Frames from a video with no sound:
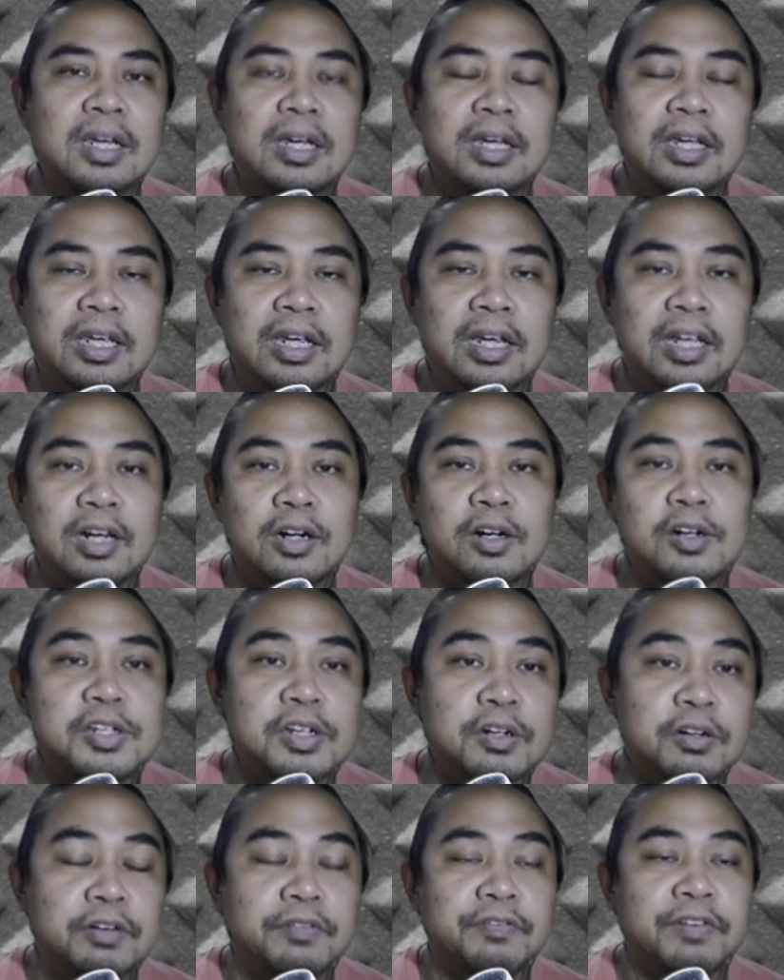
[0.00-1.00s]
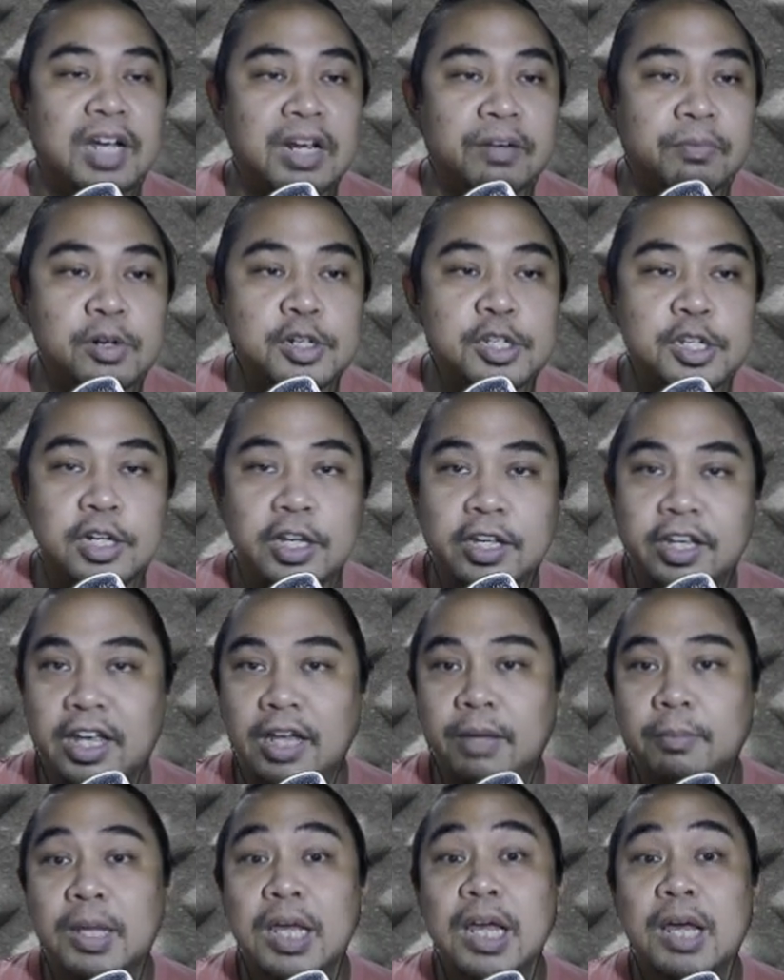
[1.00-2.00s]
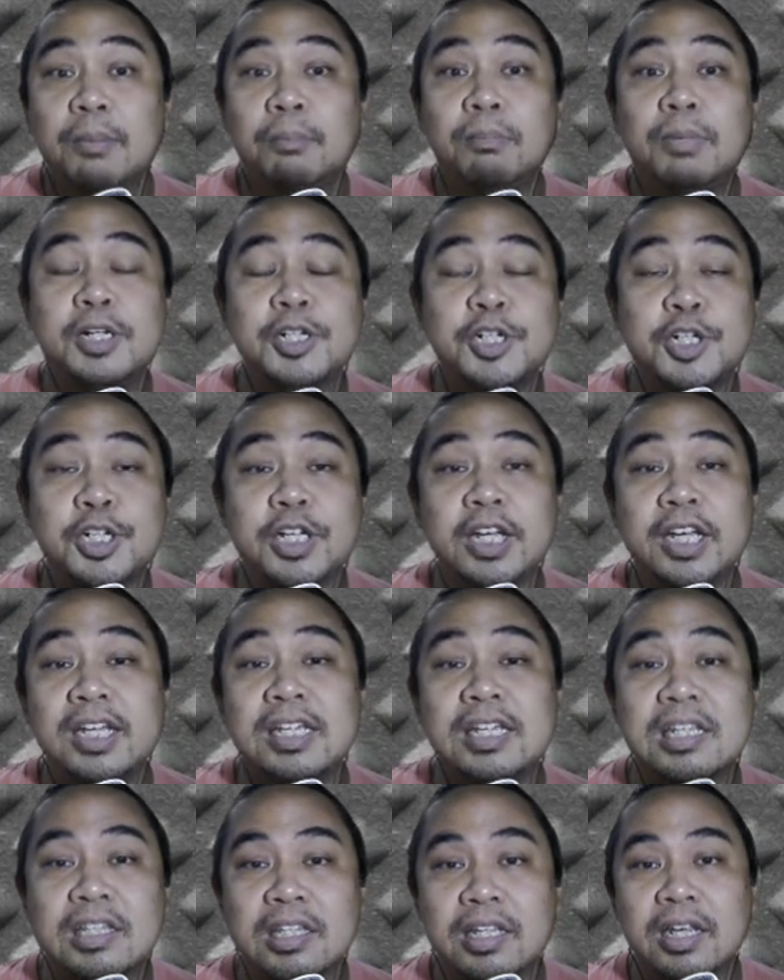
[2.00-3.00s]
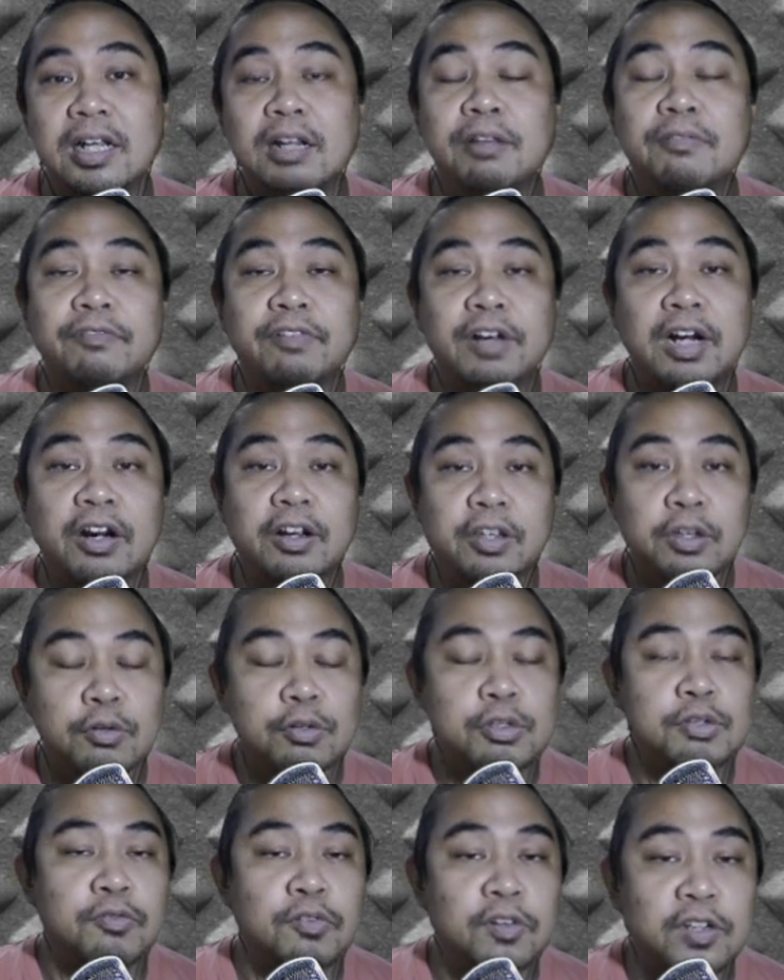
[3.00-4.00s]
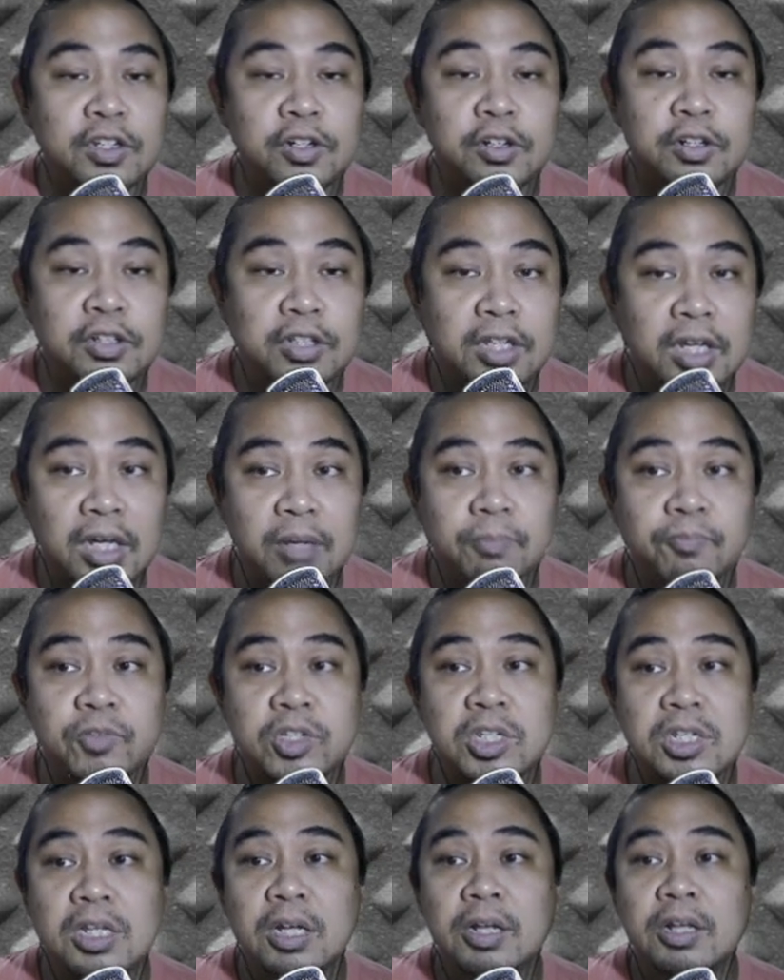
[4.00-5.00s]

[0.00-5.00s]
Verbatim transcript: healers and revivers in the game. But she is still very useful in your teams.